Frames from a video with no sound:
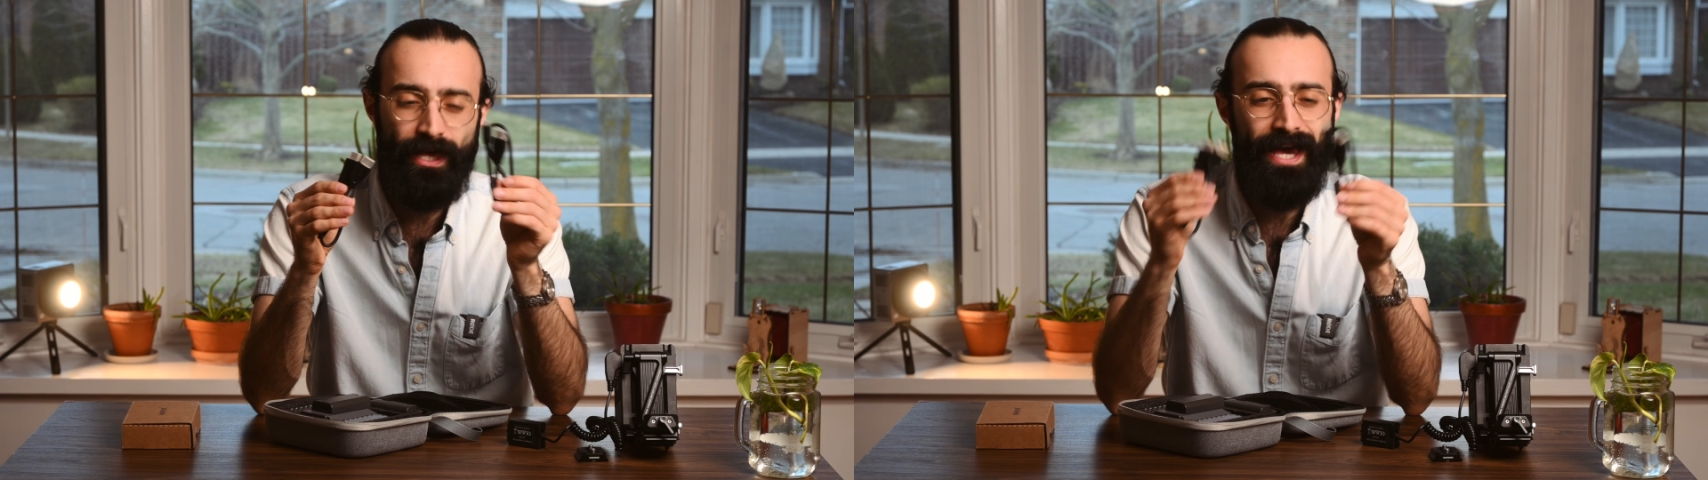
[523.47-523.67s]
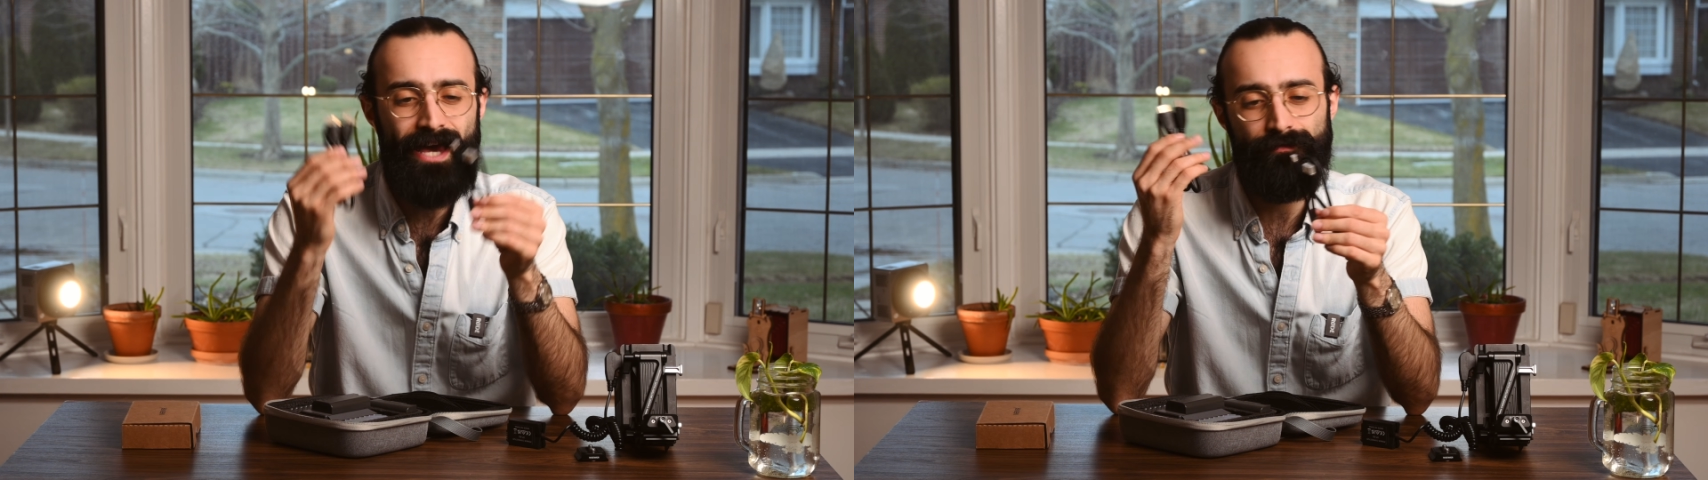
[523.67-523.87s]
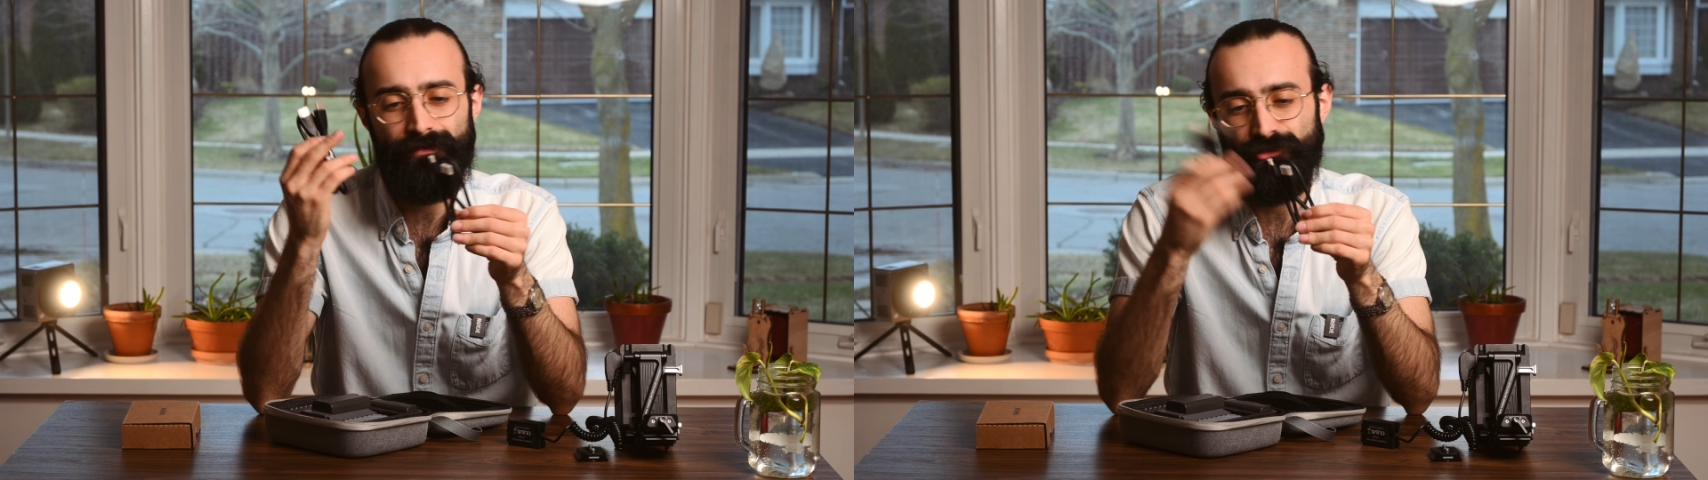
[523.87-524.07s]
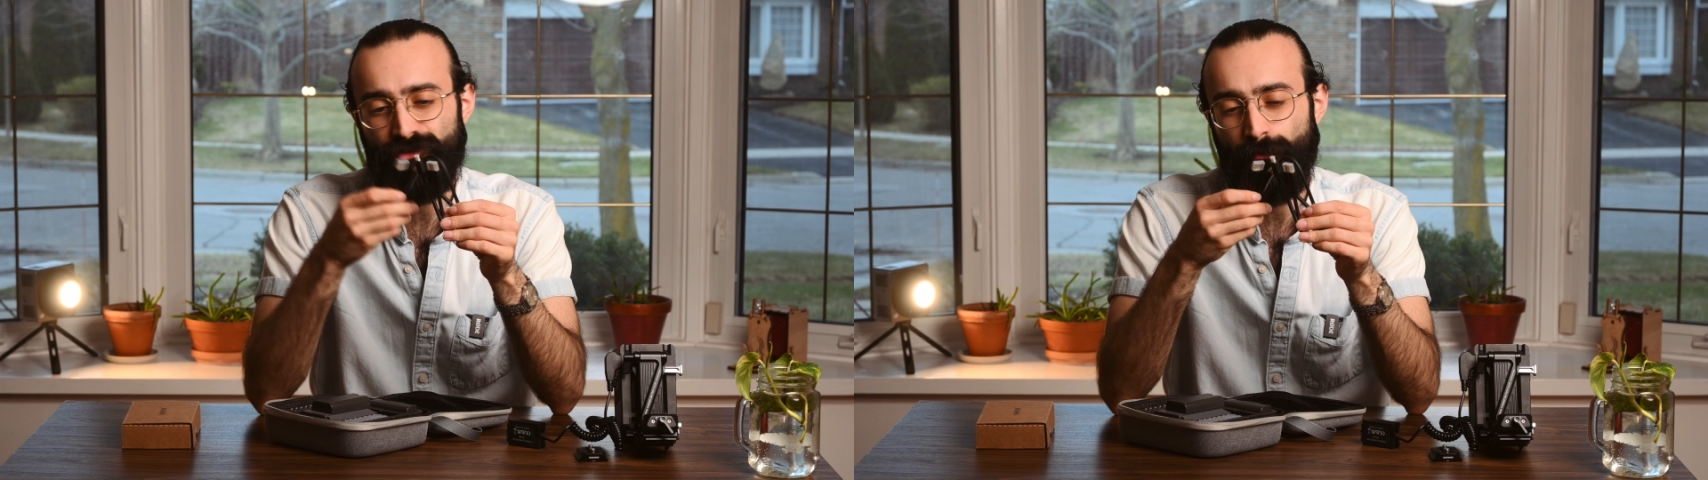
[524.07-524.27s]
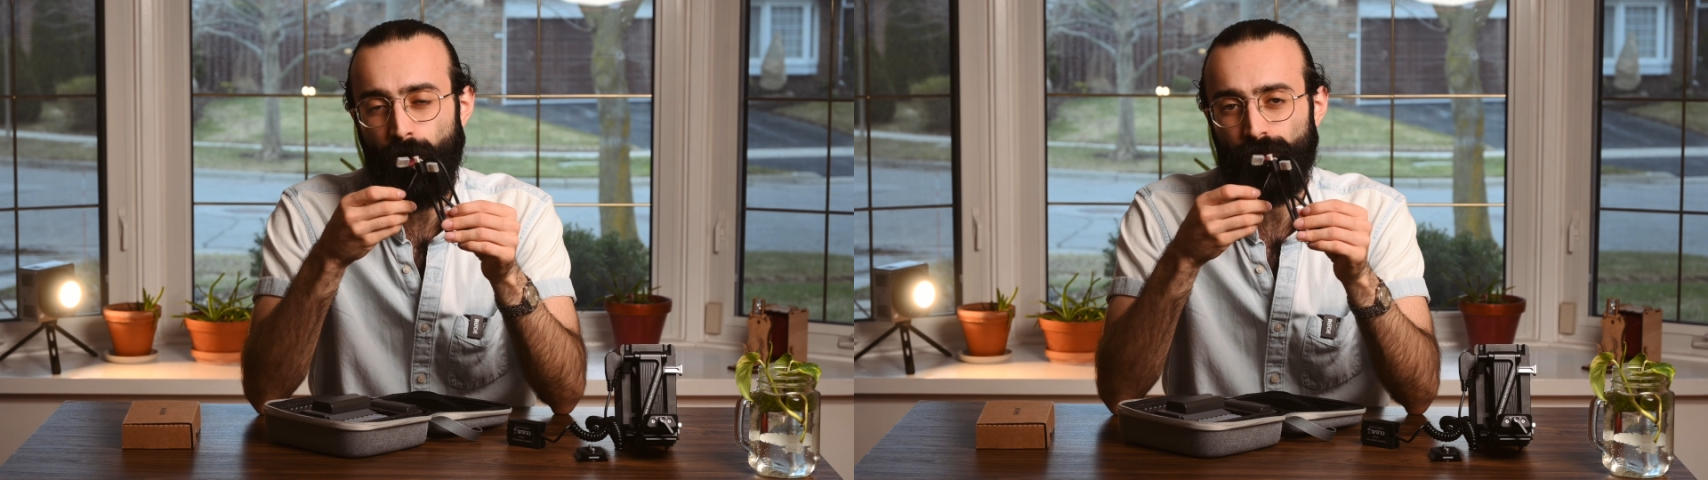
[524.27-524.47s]
have the
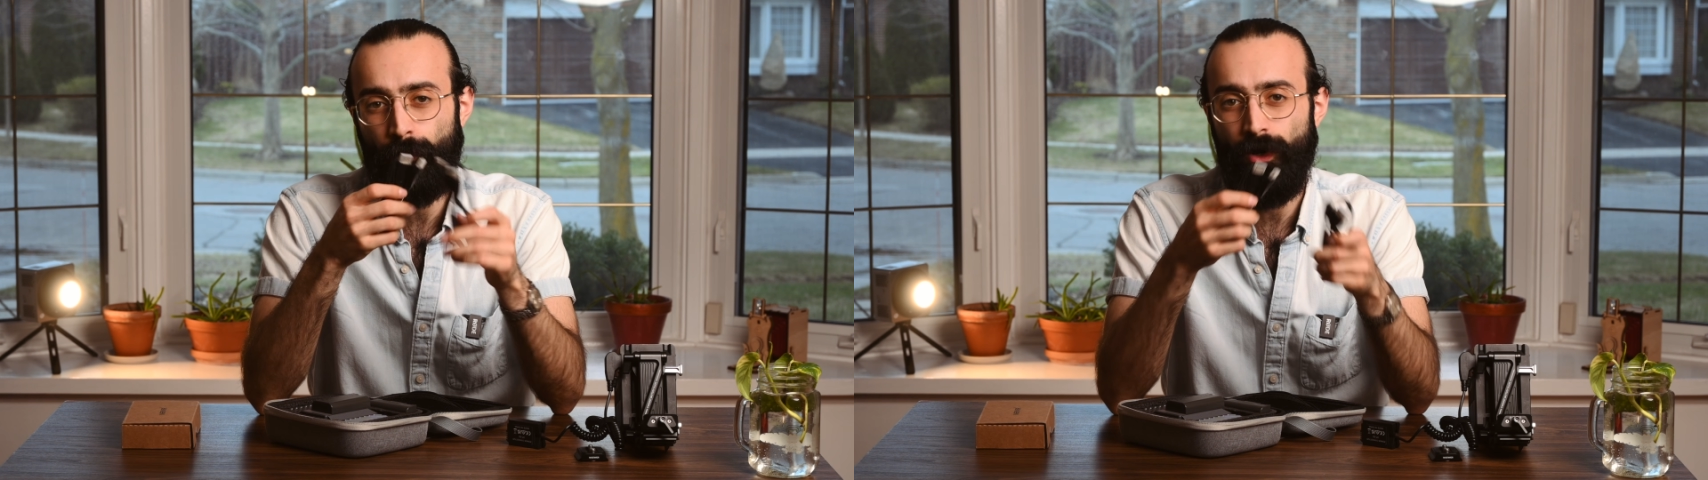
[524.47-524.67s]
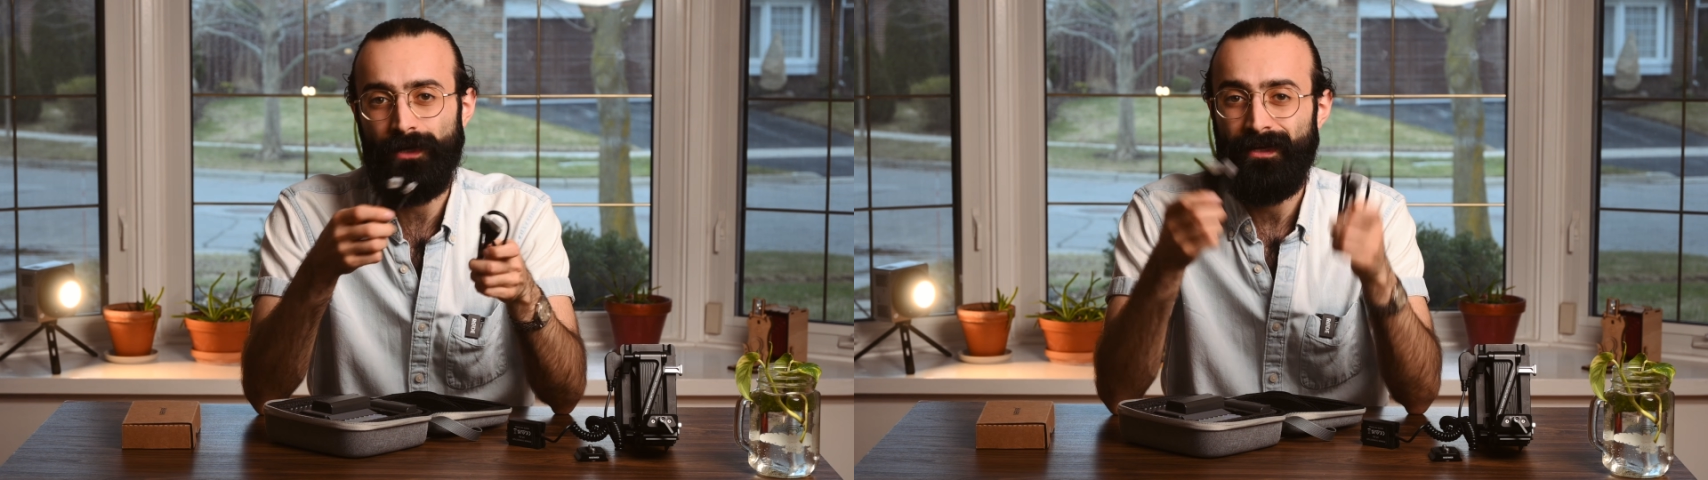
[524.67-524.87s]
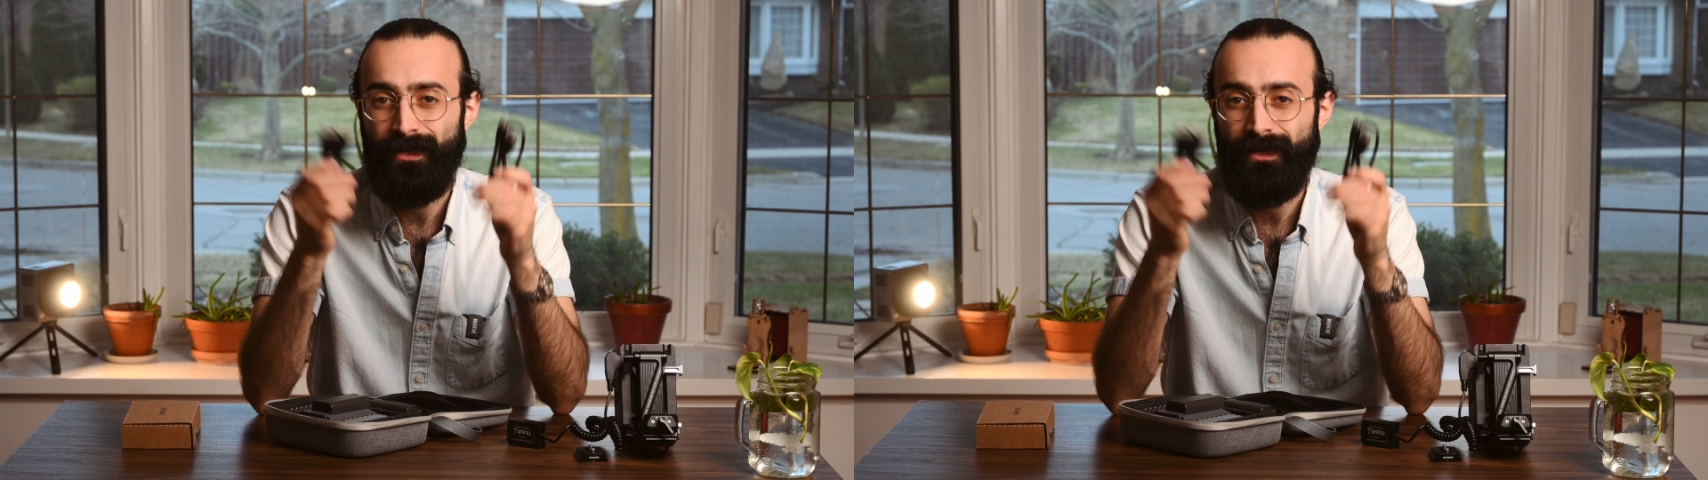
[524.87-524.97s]
smaller one,